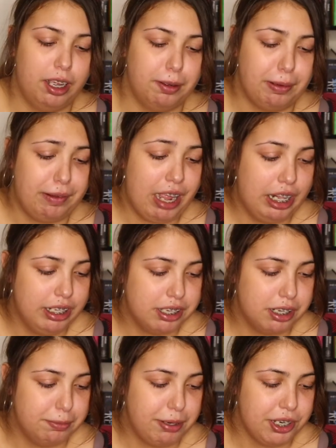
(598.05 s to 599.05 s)
Um, I've had
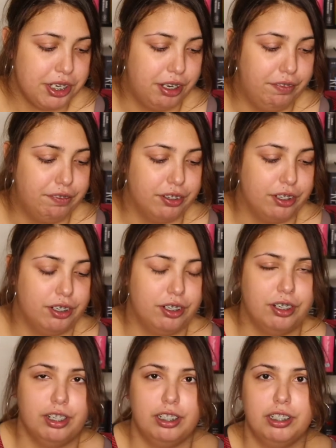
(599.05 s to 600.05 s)
this on my shelf
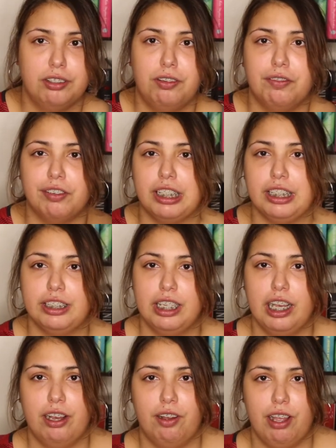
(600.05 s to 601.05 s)
for a little over a year
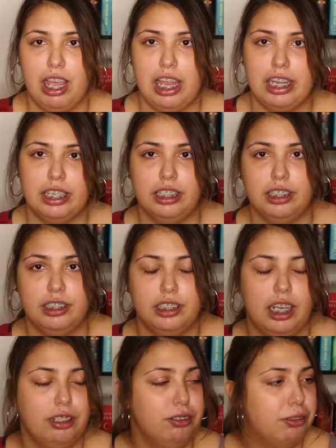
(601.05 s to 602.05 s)
now, and
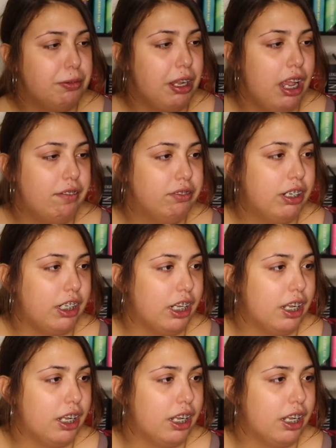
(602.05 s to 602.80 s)
I don't know why I haven't read it